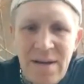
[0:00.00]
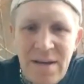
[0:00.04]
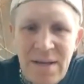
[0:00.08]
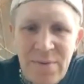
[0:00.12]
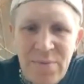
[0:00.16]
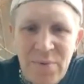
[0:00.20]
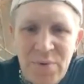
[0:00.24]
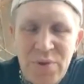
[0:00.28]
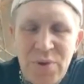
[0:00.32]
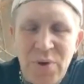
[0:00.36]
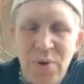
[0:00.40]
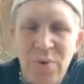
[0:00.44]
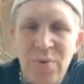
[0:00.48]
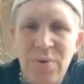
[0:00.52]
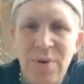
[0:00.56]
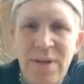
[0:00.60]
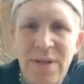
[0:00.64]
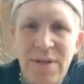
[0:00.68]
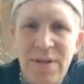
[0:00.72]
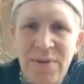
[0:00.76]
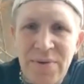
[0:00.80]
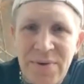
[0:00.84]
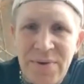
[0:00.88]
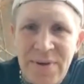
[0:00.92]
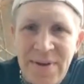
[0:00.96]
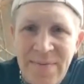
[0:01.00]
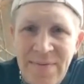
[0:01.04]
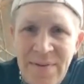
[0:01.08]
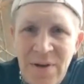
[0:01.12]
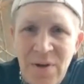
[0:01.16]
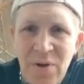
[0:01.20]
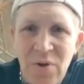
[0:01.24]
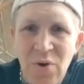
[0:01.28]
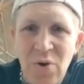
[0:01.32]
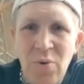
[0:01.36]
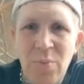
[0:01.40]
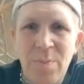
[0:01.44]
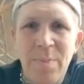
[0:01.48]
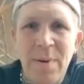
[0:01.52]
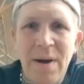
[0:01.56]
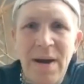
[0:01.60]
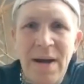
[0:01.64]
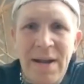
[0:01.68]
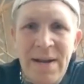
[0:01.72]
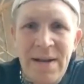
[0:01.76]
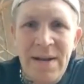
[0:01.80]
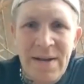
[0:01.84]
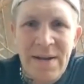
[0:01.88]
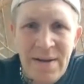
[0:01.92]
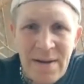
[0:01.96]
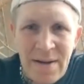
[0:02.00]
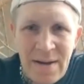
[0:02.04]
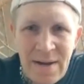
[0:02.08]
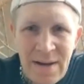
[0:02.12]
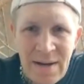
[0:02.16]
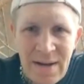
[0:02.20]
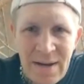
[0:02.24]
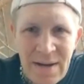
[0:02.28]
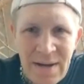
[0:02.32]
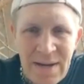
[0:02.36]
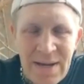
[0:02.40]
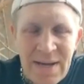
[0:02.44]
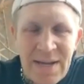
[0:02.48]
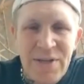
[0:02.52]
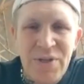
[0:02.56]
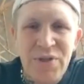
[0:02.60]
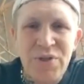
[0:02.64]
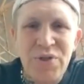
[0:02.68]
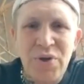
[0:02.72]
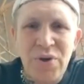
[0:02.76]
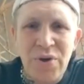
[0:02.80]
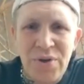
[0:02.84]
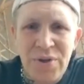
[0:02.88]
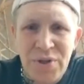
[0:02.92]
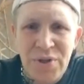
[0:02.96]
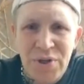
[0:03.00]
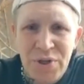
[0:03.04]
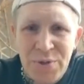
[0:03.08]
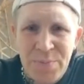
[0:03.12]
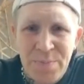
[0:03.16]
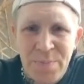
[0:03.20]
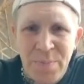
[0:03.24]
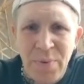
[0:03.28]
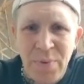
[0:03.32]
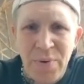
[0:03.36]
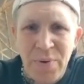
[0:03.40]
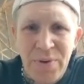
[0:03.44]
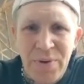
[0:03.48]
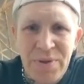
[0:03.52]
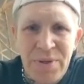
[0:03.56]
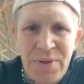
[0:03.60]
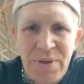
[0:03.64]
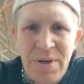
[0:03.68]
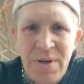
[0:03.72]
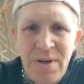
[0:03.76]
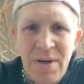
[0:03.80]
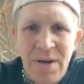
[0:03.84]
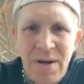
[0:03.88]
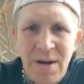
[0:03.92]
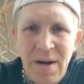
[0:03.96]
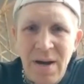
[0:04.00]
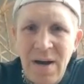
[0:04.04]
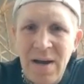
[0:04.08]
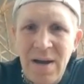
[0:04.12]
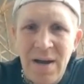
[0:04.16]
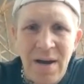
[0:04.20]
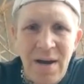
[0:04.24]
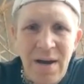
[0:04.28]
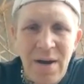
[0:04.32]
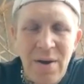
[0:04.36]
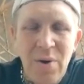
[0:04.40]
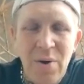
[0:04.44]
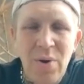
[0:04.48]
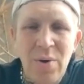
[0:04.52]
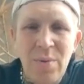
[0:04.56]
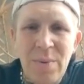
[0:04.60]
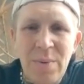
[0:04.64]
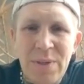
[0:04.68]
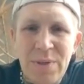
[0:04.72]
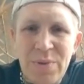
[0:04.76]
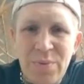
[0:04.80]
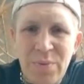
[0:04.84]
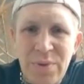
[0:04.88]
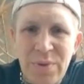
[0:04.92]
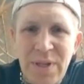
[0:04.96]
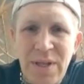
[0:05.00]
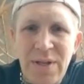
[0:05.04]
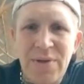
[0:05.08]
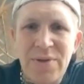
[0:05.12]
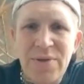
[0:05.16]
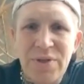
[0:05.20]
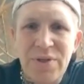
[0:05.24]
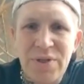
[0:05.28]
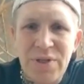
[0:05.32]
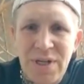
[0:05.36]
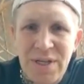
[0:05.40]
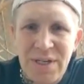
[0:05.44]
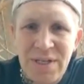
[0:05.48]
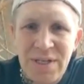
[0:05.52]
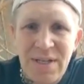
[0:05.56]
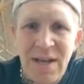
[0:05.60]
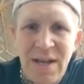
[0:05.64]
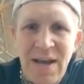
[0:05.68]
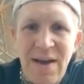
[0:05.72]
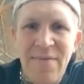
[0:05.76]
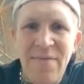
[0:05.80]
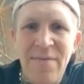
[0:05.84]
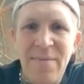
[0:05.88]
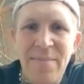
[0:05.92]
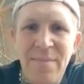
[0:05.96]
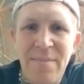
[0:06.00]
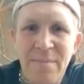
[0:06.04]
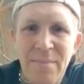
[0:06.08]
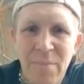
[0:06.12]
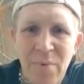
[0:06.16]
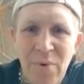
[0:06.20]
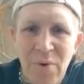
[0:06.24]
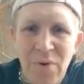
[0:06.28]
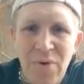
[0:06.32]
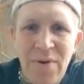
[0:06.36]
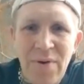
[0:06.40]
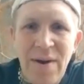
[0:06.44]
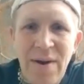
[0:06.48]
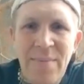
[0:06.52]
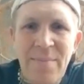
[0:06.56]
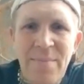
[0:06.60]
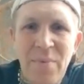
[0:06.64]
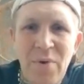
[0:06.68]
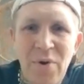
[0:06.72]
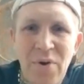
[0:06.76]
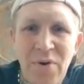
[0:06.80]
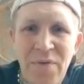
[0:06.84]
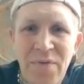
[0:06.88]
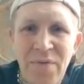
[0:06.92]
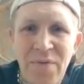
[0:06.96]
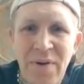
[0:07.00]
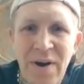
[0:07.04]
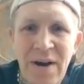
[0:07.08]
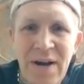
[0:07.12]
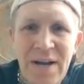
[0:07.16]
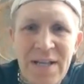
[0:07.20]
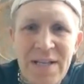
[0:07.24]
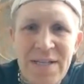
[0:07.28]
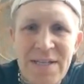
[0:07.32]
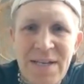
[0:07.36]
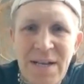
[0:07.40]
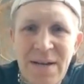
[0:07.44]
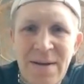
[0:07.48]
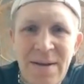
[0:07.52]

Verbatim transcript: It was only to develop and uh, enjoy the sport. I, I always wanted to just have more and more fights.